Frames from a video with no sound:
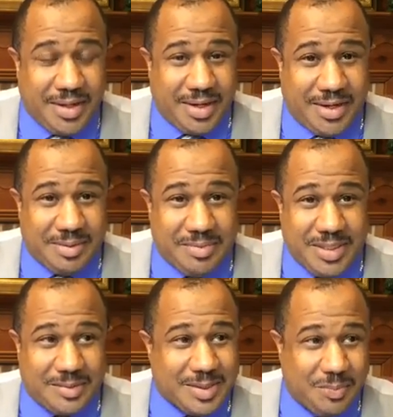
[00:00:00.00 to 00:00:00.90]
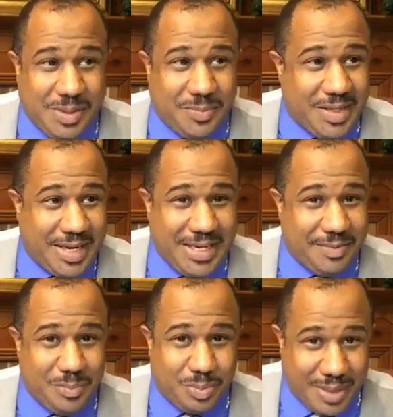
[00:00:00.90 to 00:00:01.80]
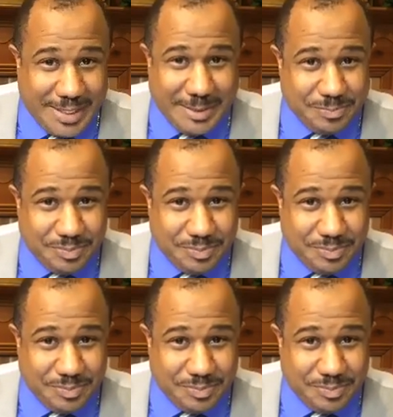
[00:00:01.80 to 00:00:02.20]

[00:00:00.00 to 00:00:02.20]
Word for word: Um, you know, some people can't even pray.